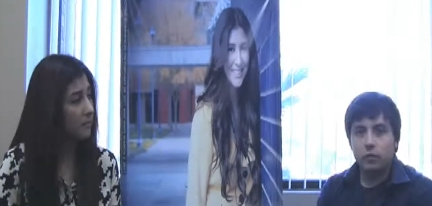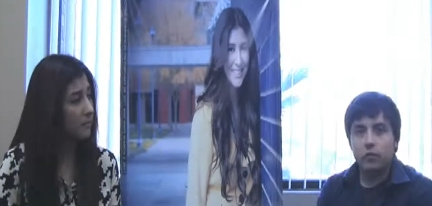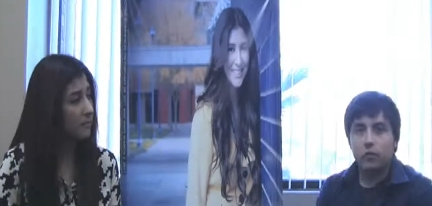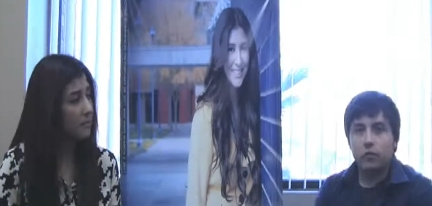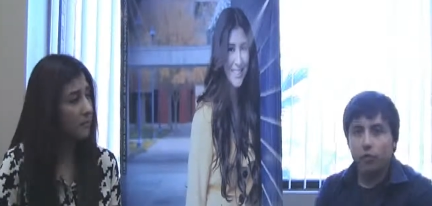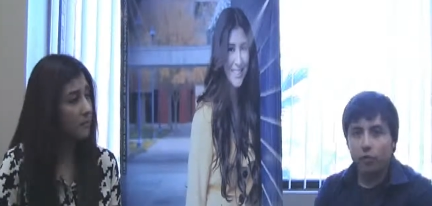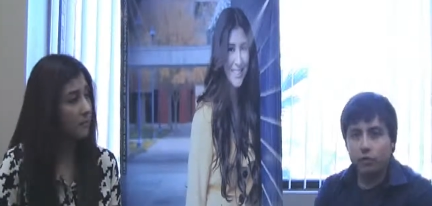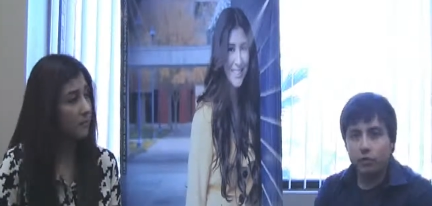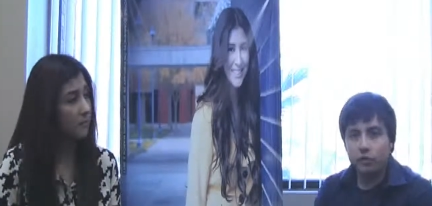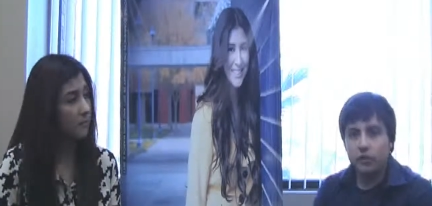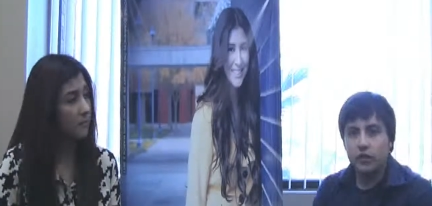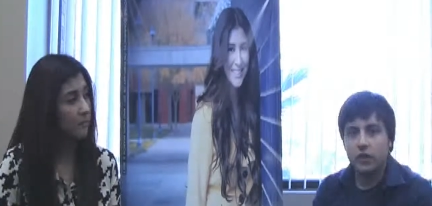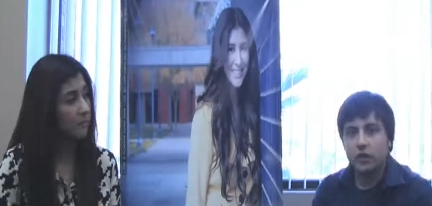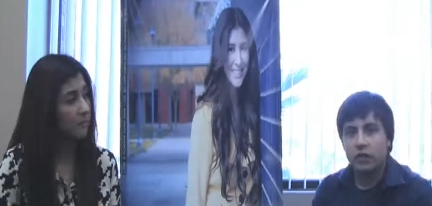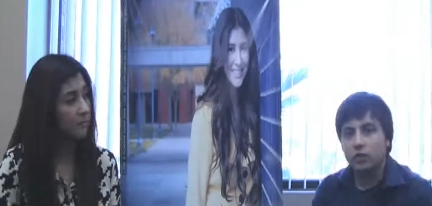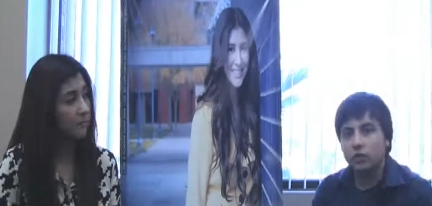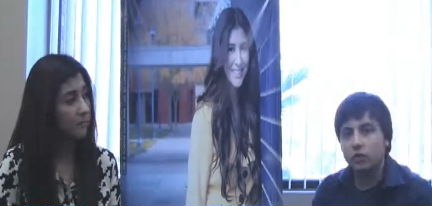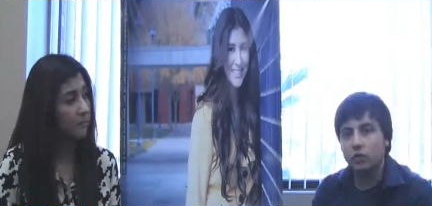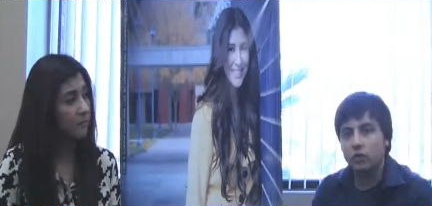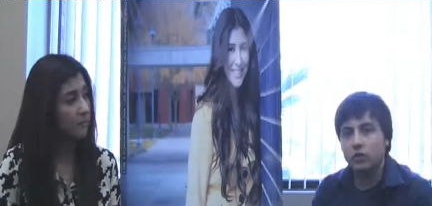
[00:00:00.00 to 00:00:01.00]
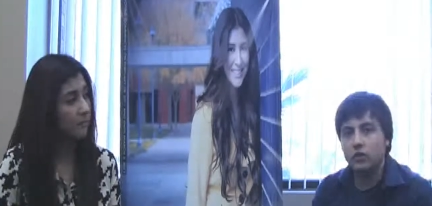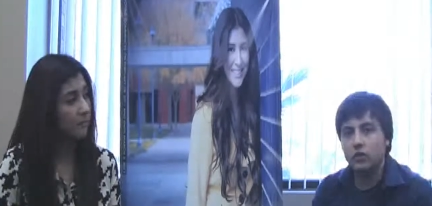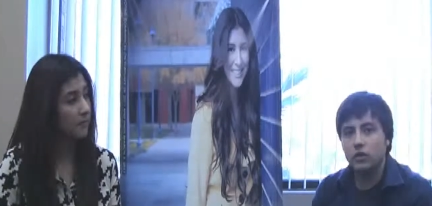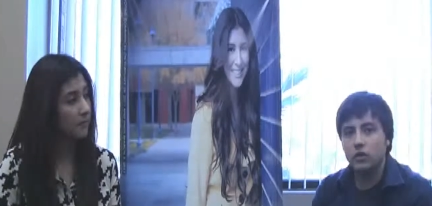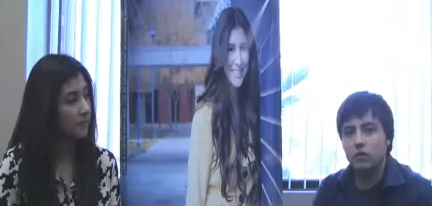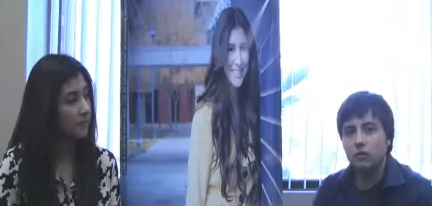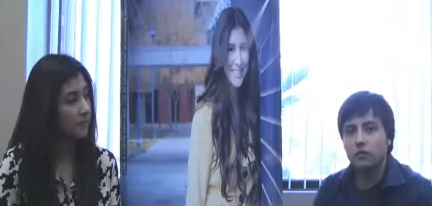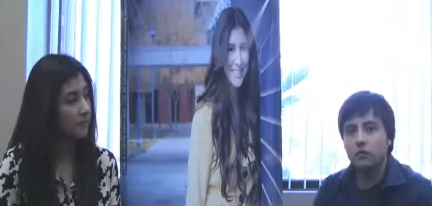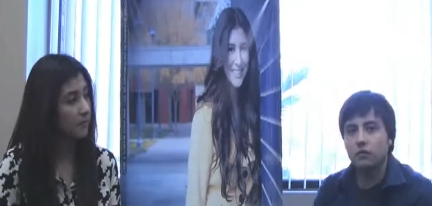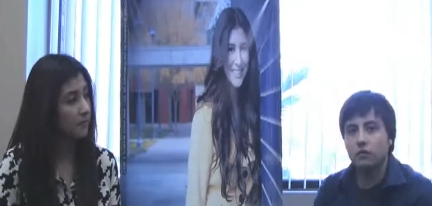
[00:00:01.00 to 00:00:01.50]
Speaker 1: we represent. Most of
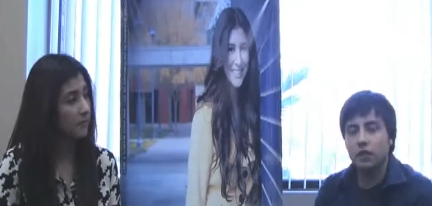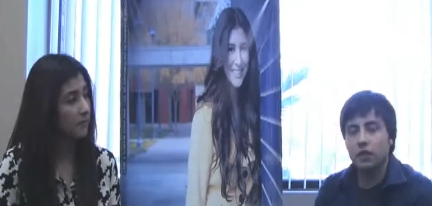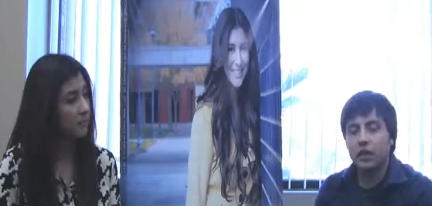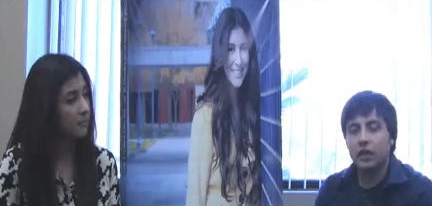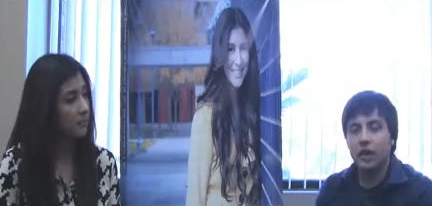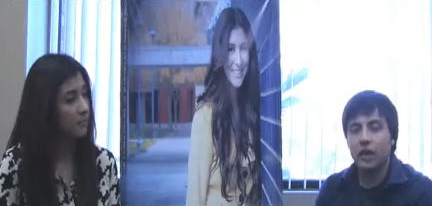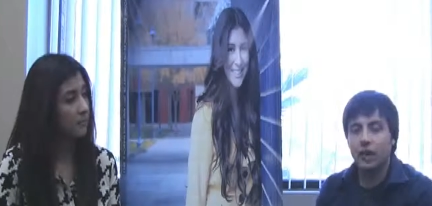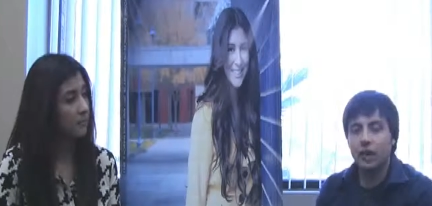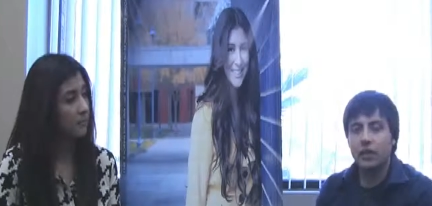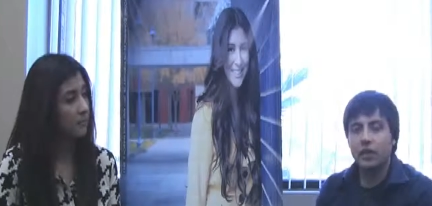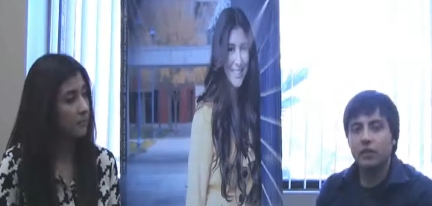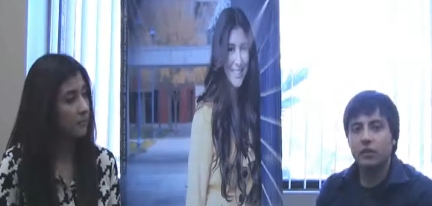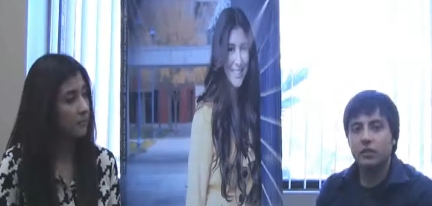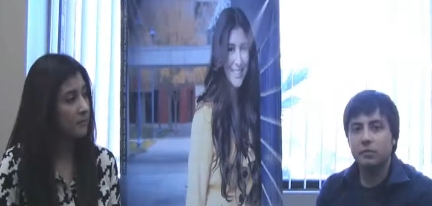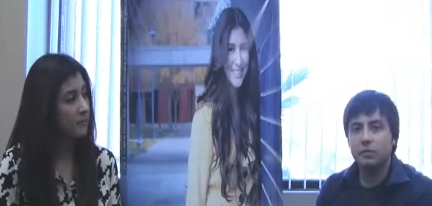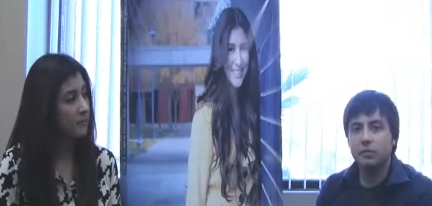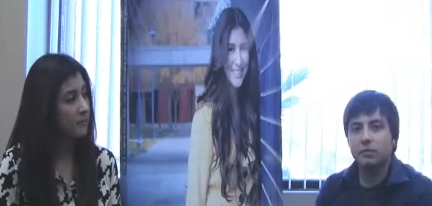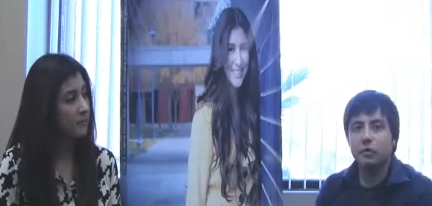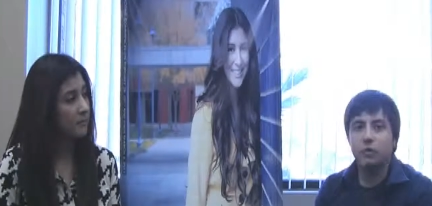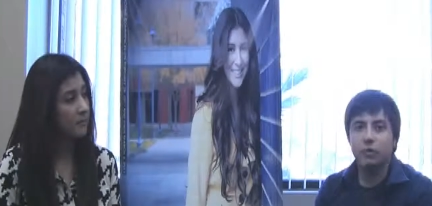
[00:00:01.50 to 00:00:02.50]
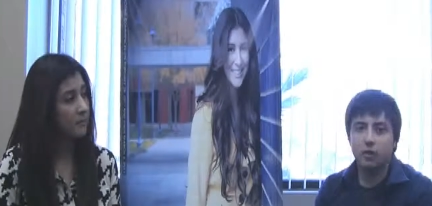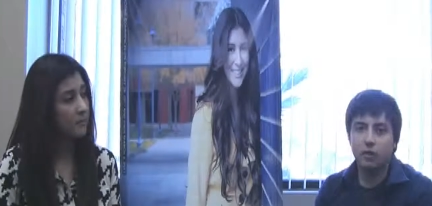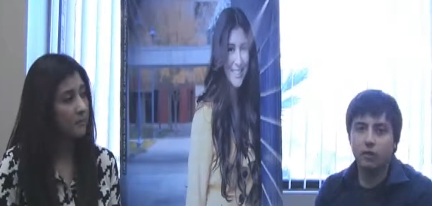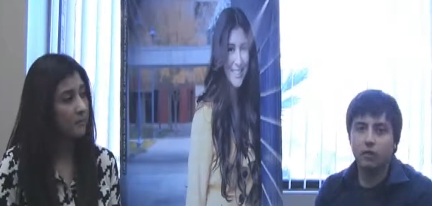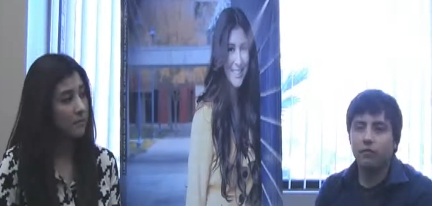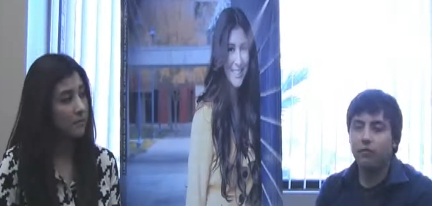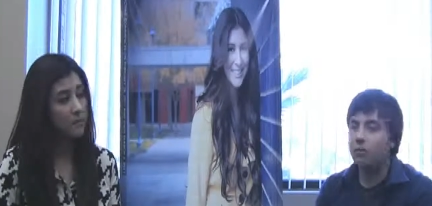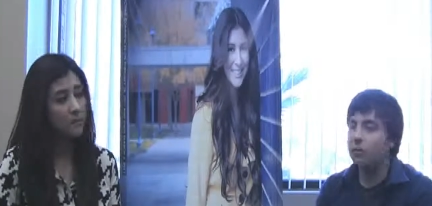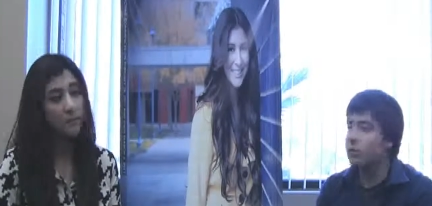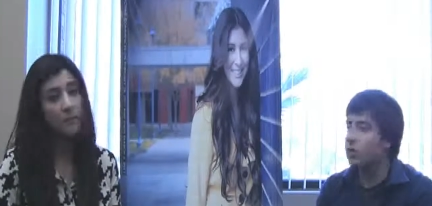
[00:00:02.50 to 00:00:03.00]
the candidates before come
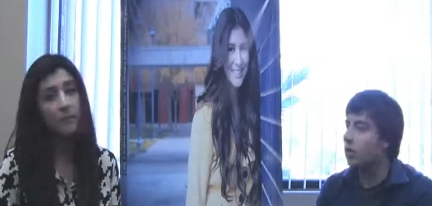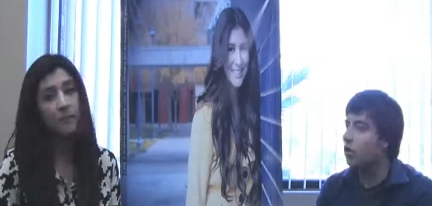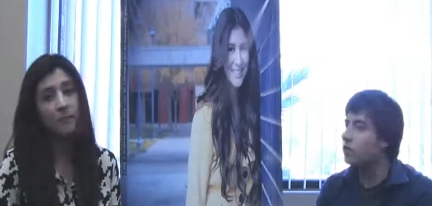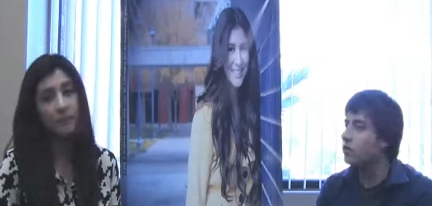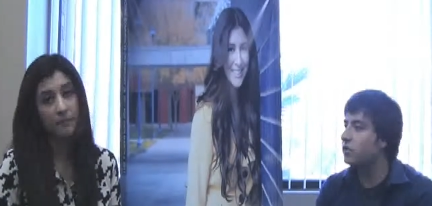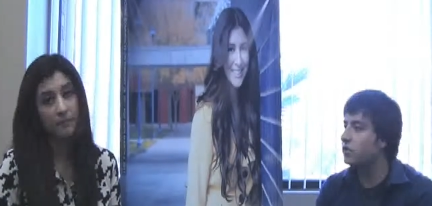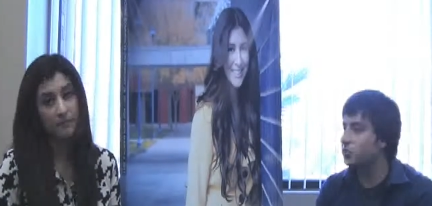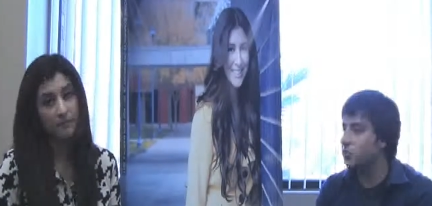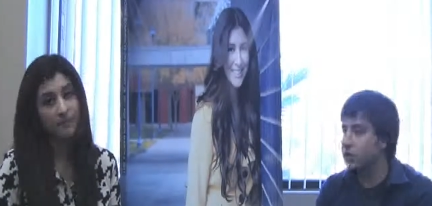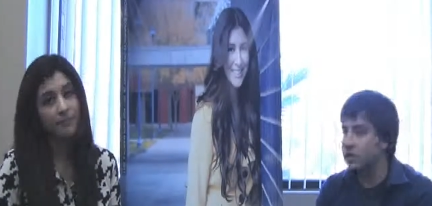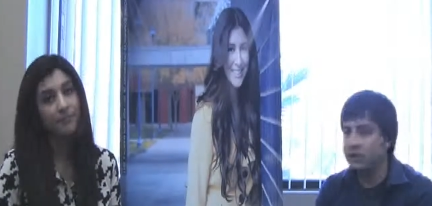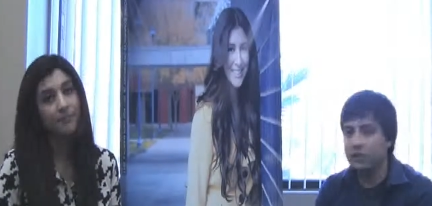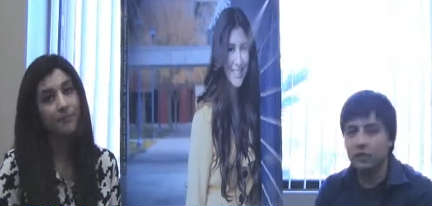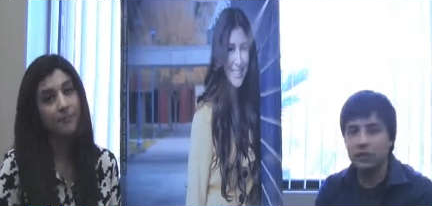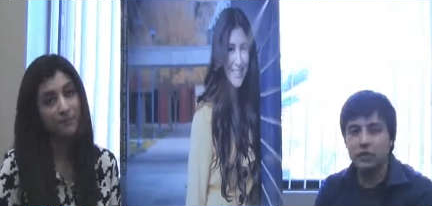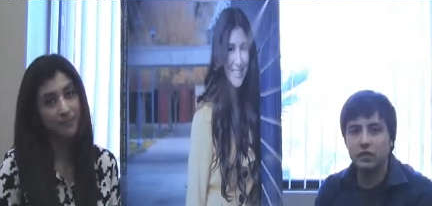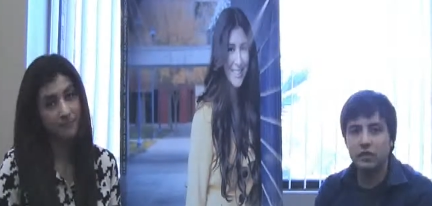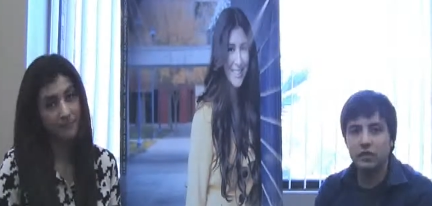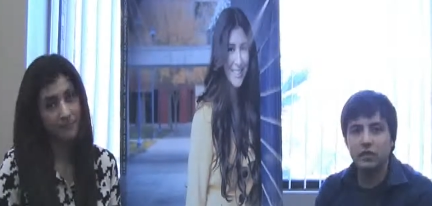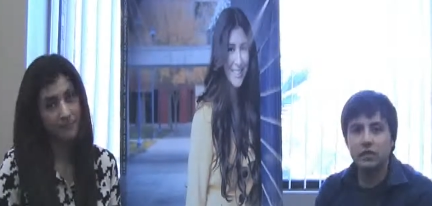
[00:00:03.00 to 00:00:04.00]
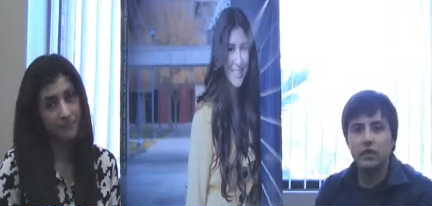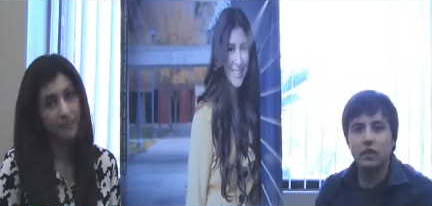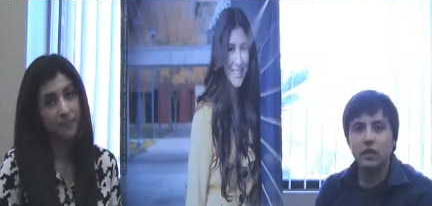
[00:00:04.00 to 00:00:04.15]
from the College of Business,